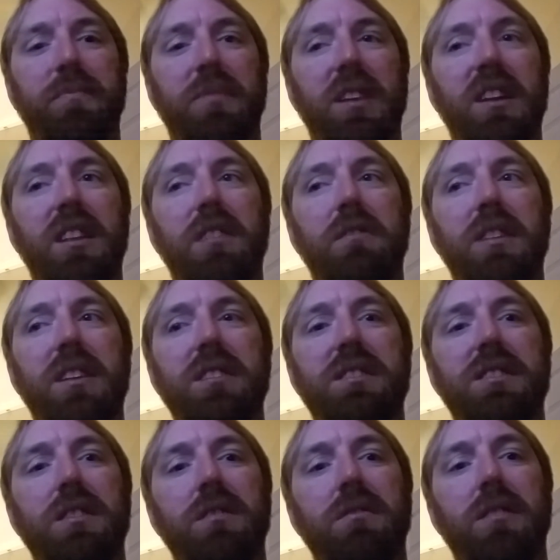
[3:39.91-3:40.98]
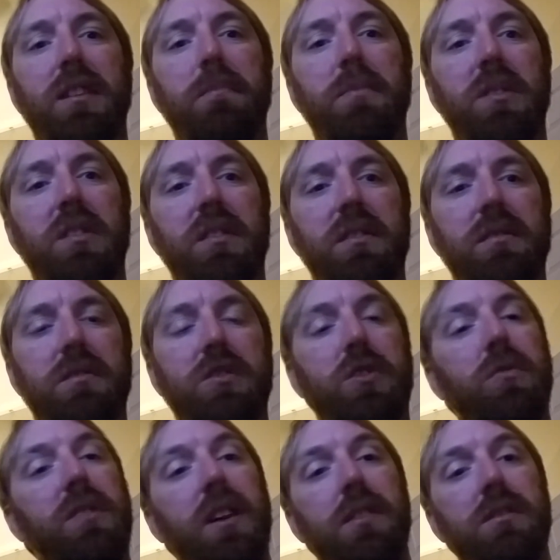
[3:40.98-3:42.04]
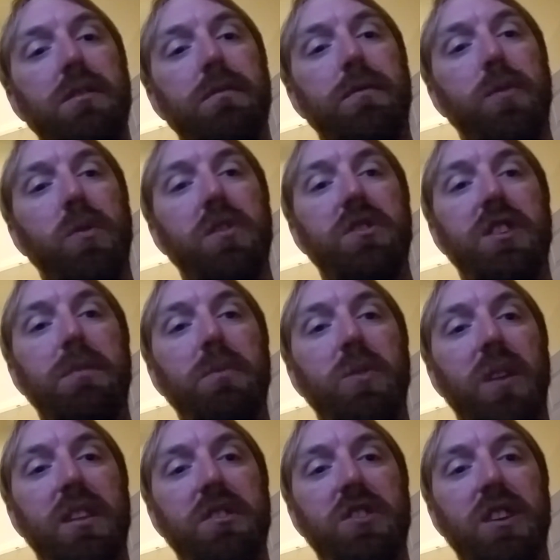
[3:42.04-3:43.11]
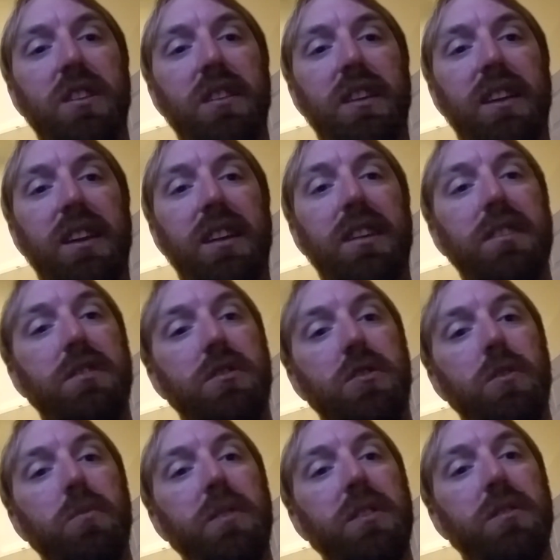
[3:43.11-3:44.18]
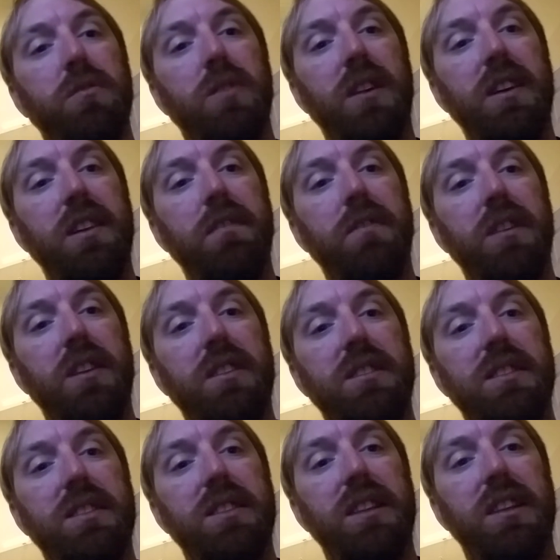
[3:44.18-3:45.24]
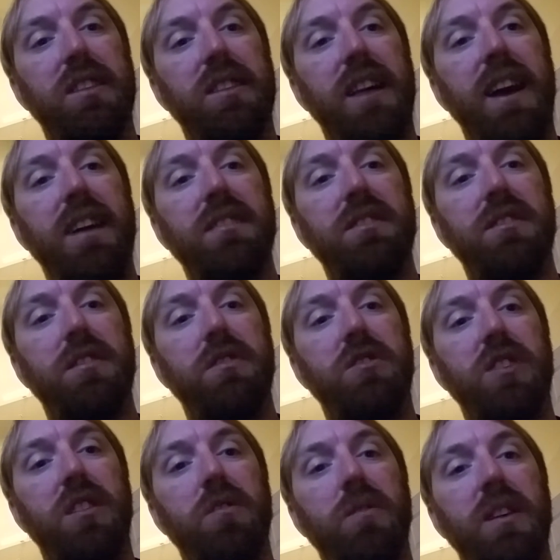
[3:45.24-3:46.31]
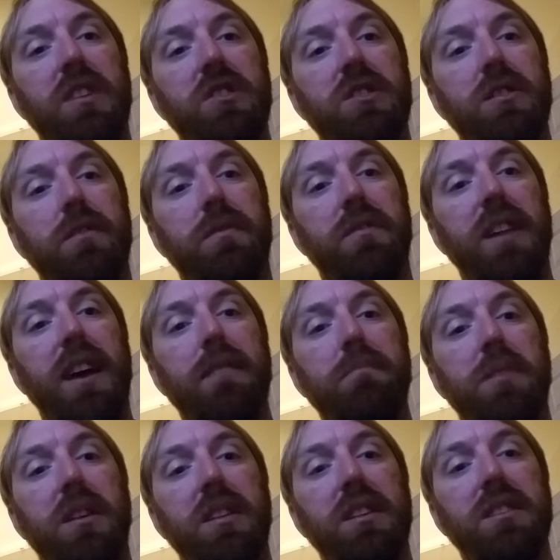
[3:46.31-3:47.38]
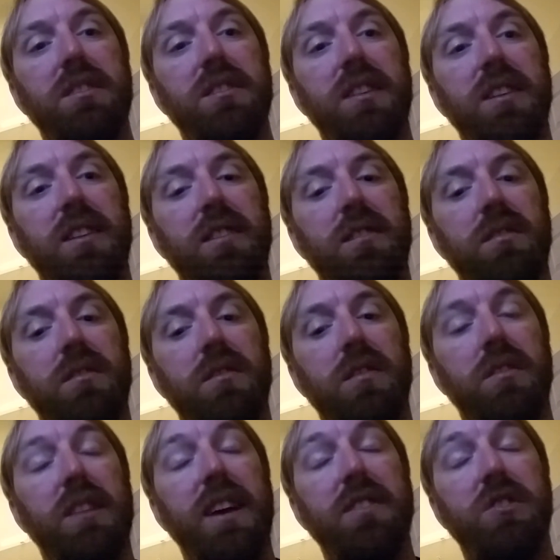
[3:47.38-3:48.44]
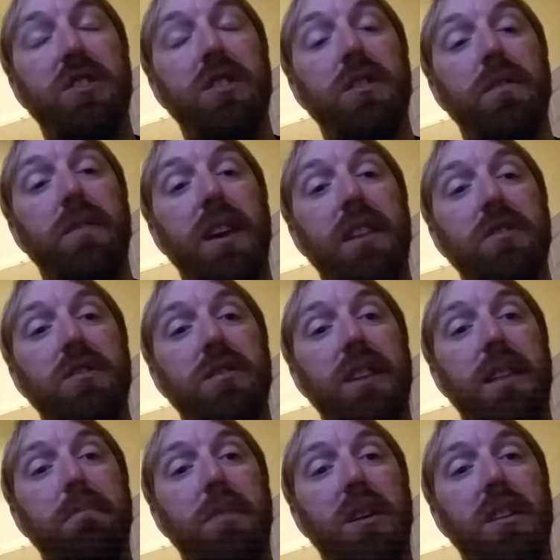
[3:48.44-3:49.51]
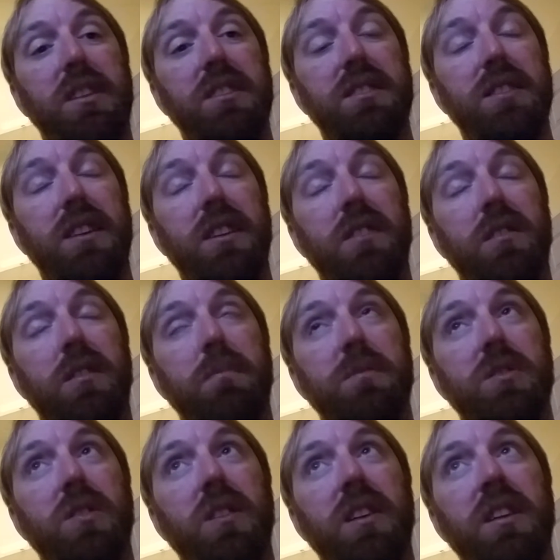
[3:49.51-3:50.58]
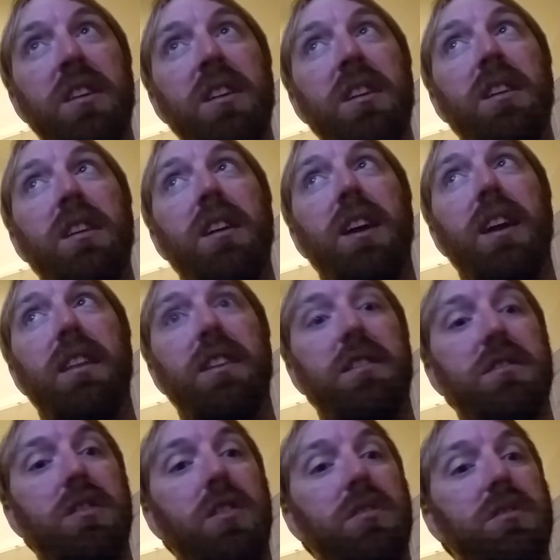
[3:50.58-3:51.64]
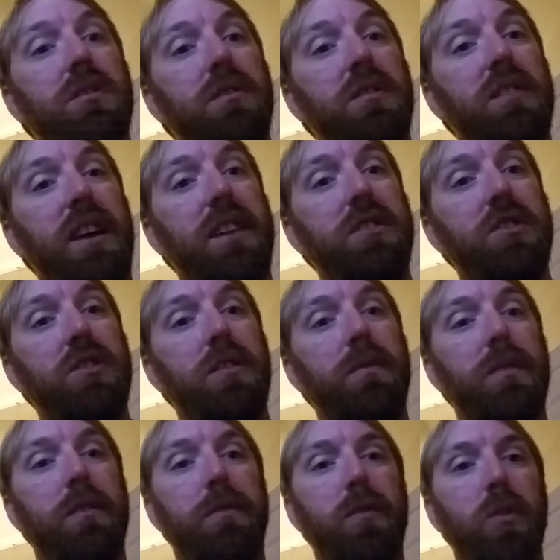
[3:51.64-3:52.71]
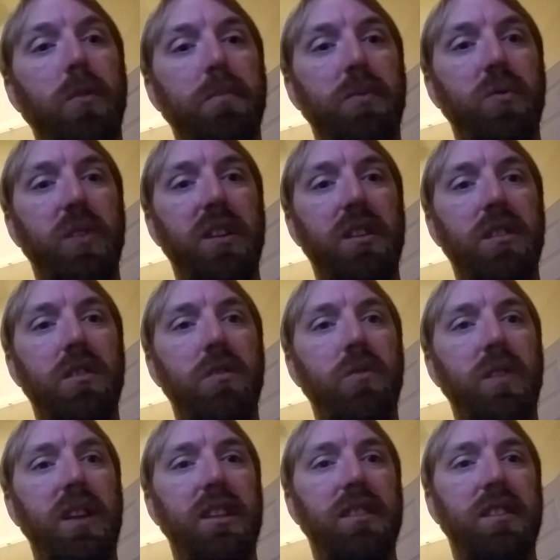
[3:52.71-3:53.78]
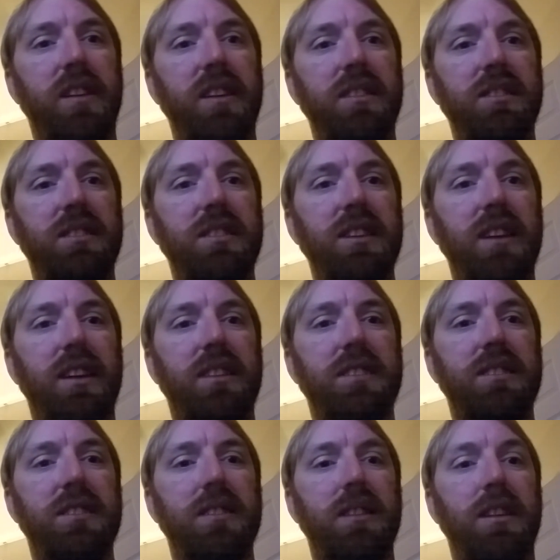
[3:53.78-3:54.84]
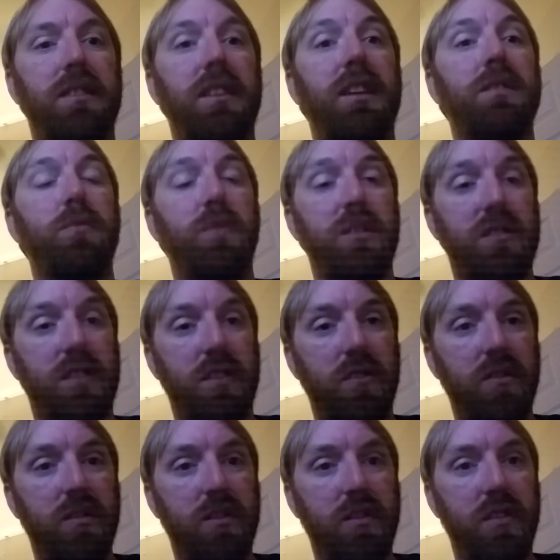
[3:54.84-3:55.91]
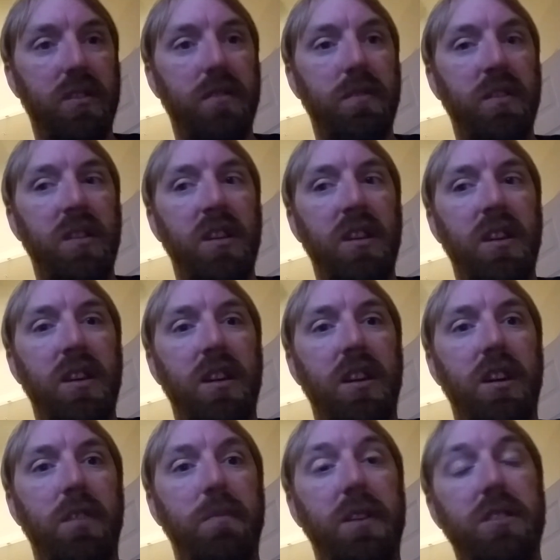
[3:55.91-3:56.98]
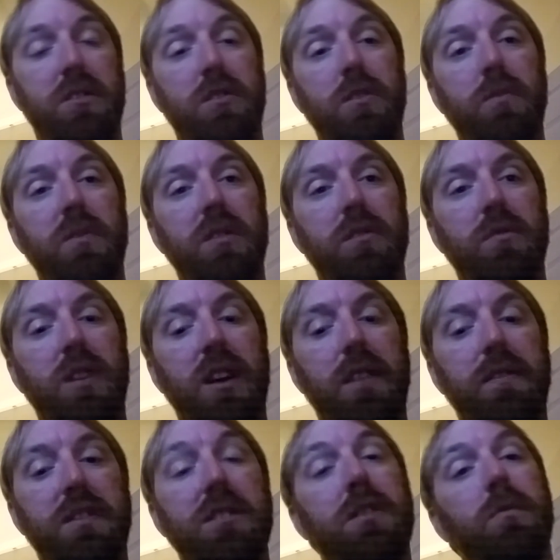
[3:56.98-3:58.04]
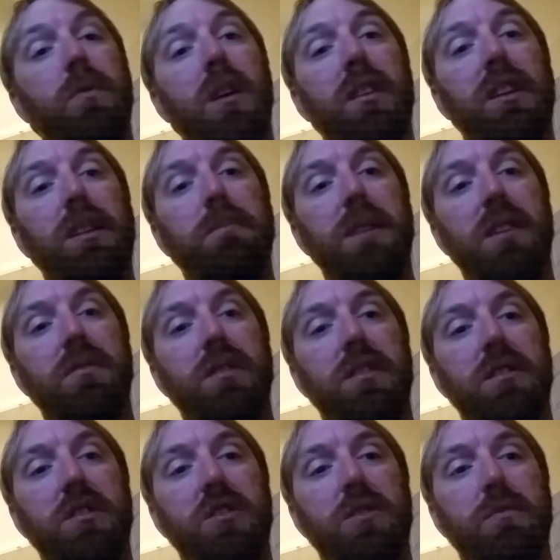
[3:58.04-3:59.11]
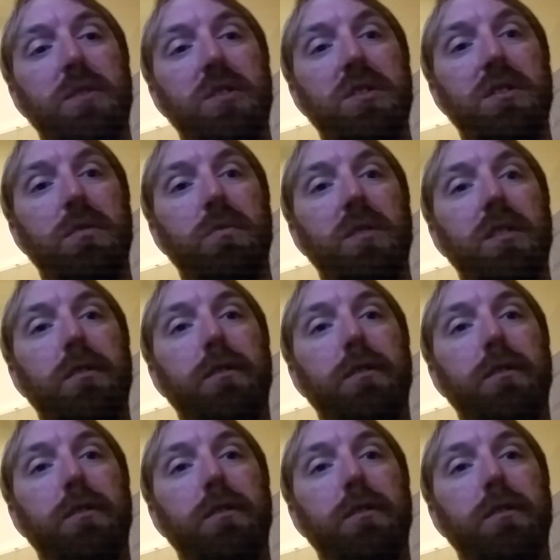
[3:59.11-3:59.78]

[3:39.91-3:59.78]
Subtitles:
anyway, so I bought a 2004 Jeep Grand Cherokee. It's two-wheel drive. It's the last generation of that body style, or last year of that body style, I'm sorry. And it's also the last year of the 4.0 inline six, and that's what's under the hood. It's two-wheel drive. It's the Rocky Mountain Edition, which is a real